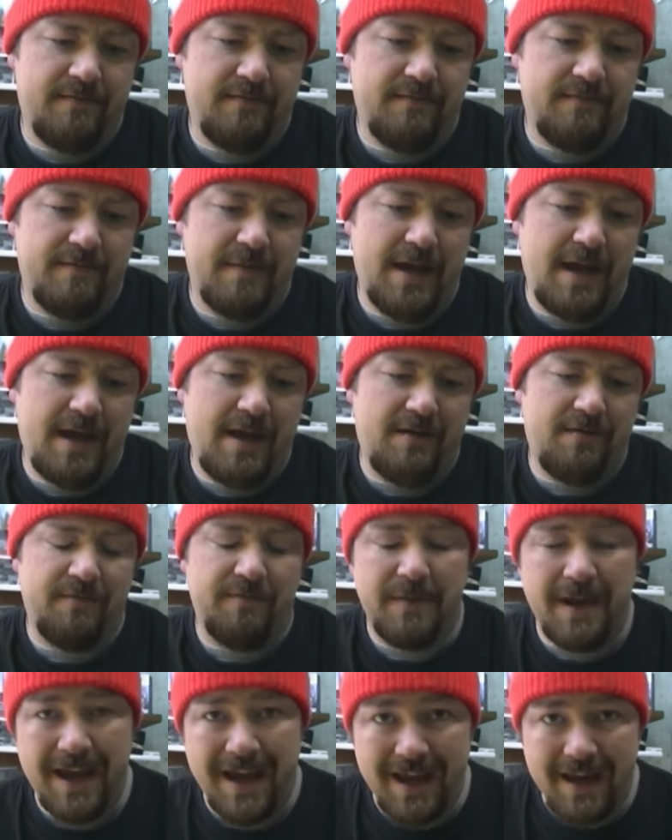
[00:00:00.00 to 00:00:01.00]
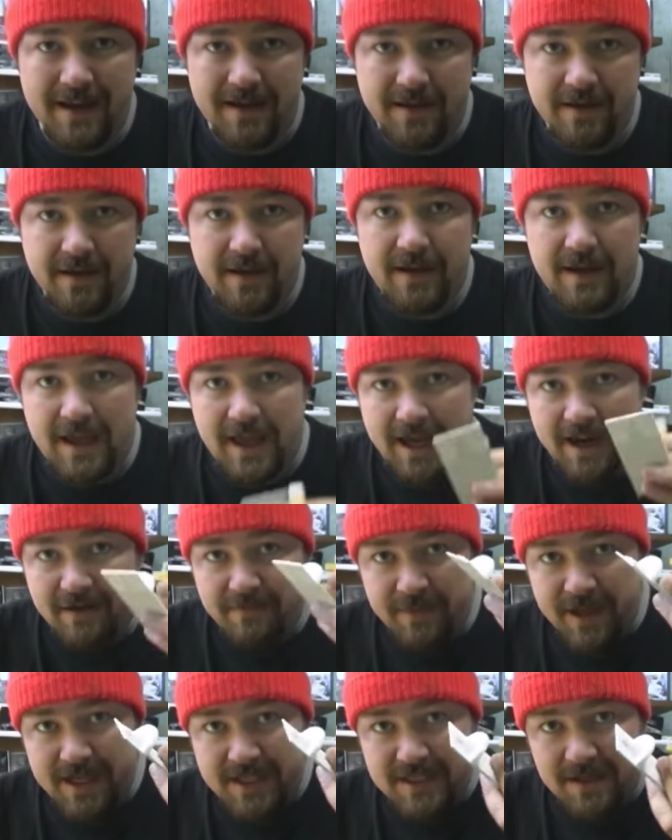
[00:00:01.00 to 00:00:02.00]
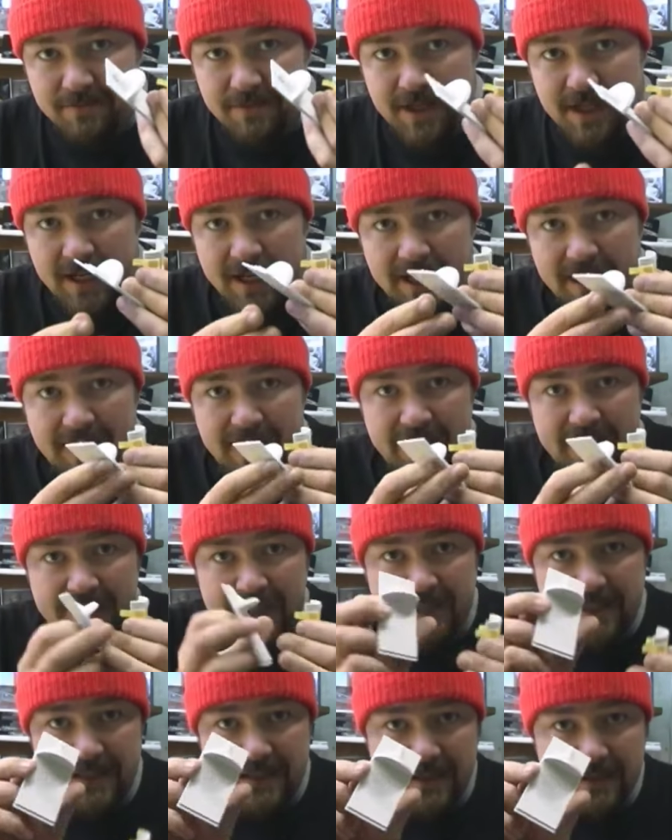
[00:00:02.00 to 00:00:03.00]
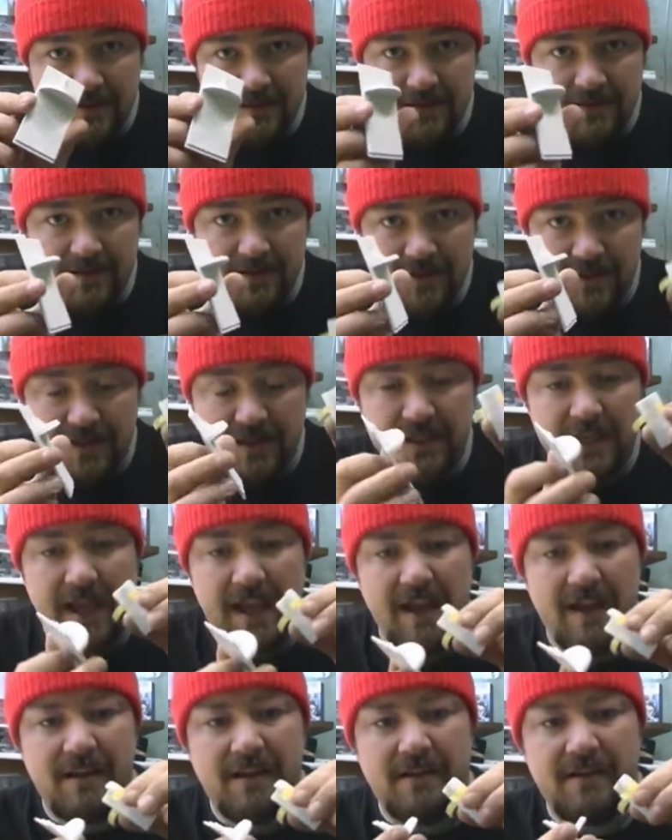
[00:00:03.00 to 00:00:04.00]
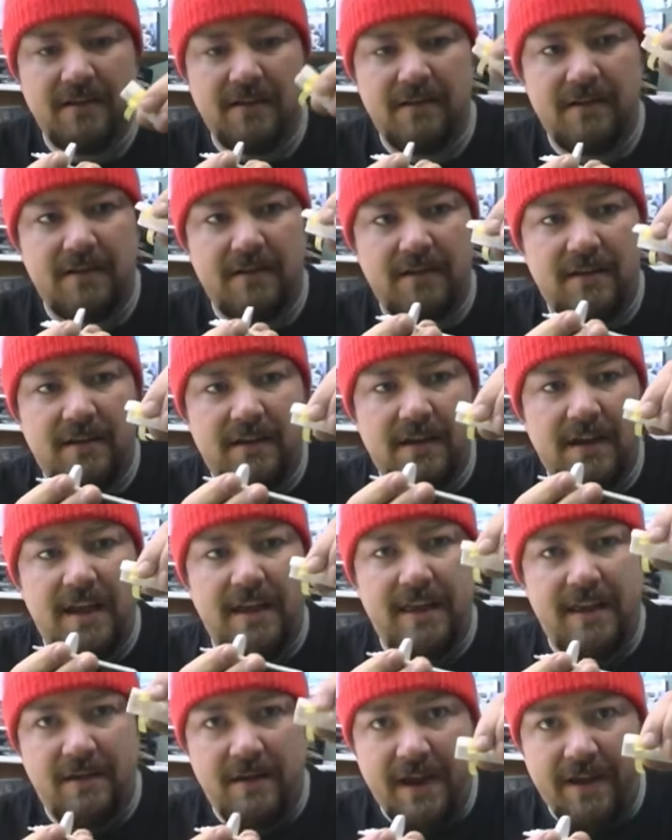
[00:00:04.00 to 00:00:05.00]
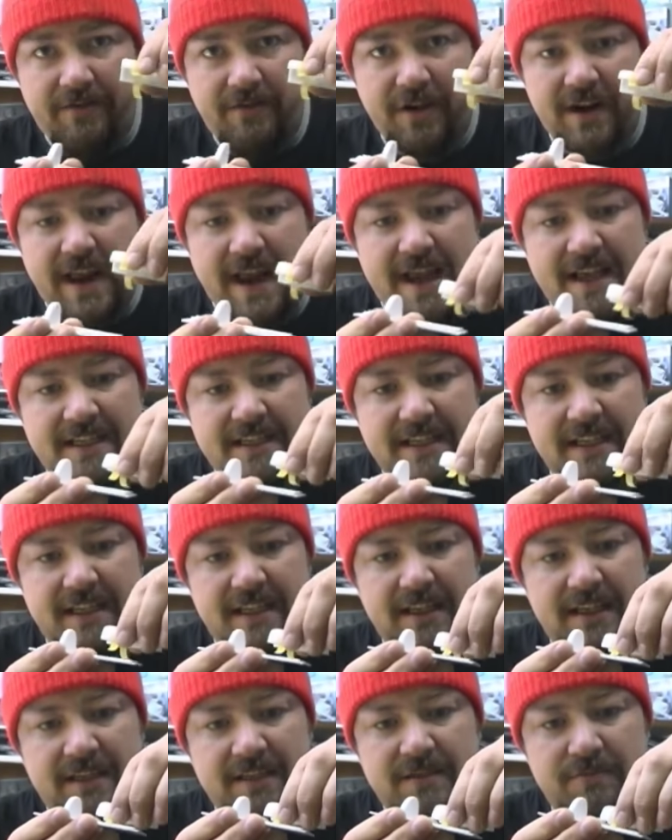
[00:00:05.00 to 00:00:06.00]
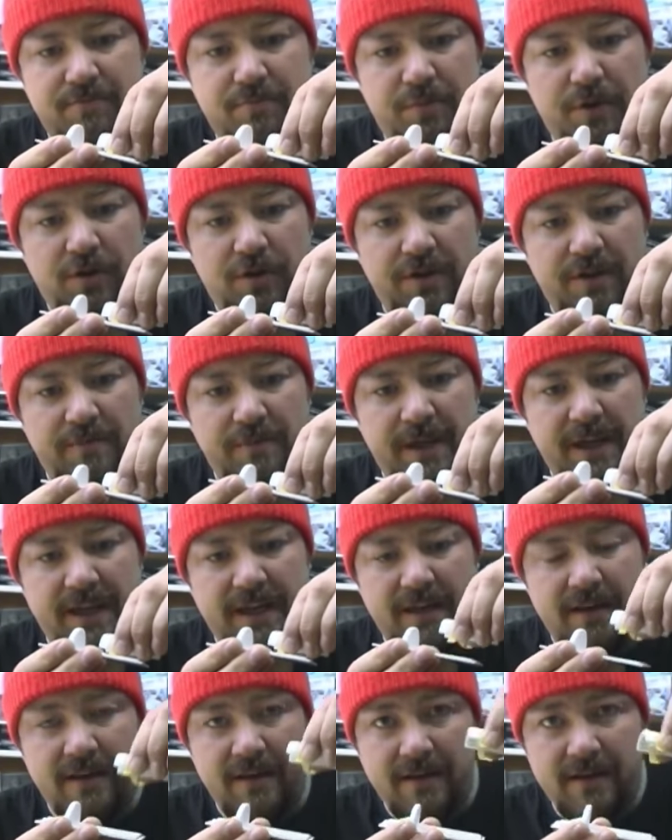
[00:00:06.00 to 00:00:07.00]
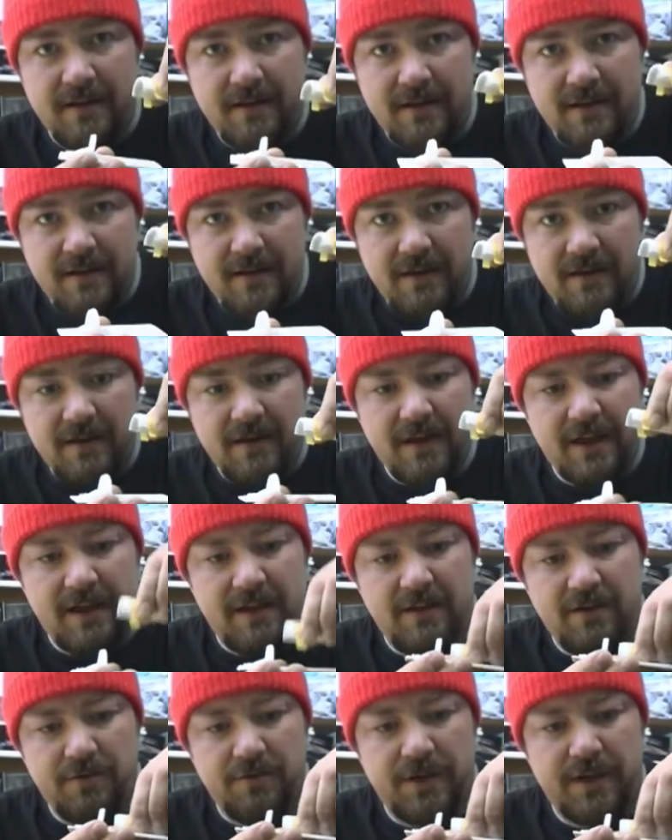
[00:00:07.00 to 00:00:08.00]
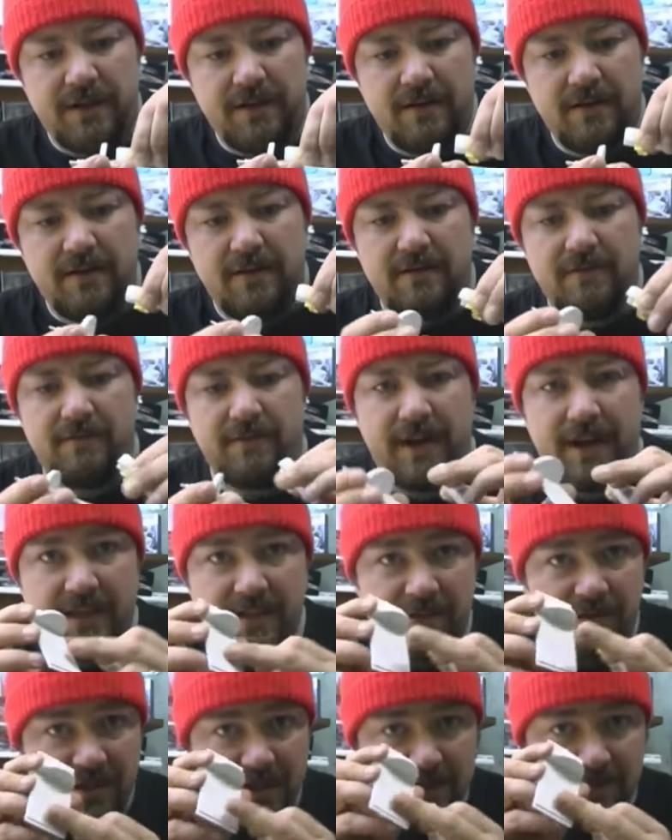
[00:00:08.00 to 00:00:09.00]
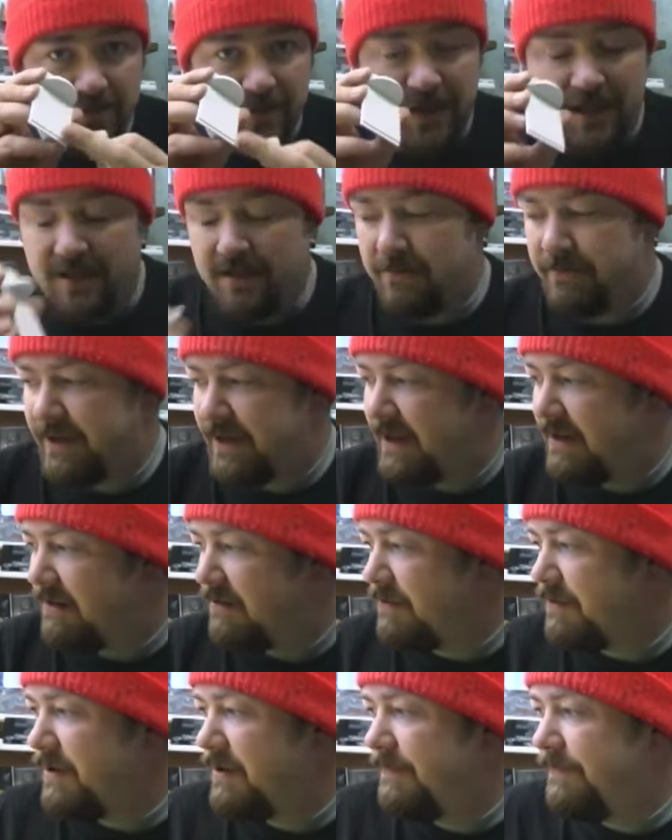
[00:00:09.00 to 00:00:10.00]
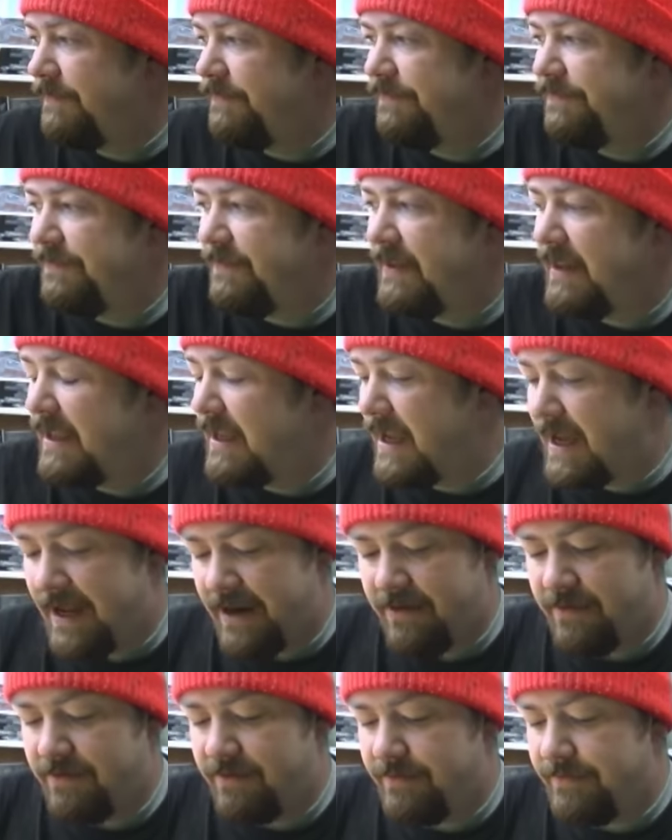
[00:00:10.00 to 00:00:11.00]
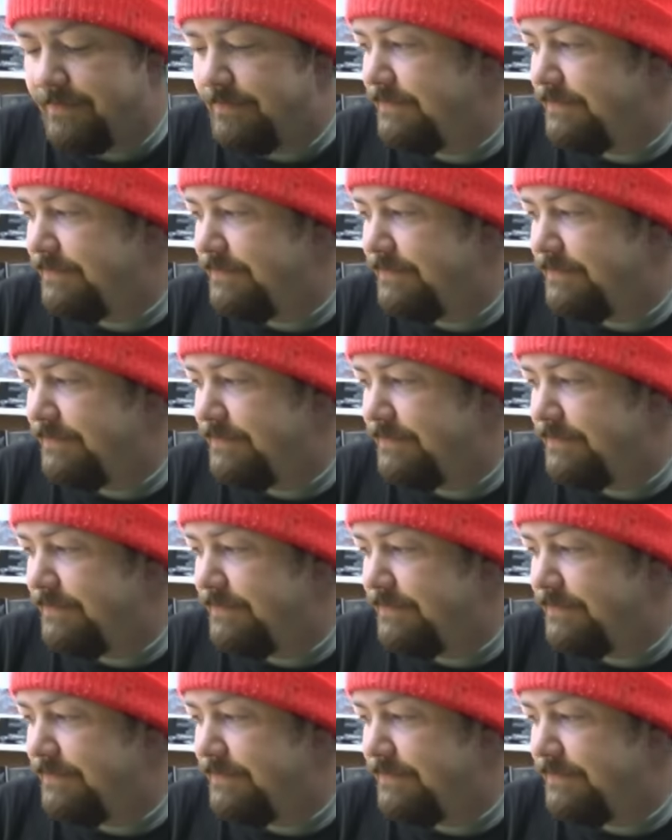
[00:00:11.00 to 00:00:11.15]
Man, oh man. I could make something like this to scale, and then after casting these, pull them in and glue it, right? So this will be a little bit narrower. I don't know.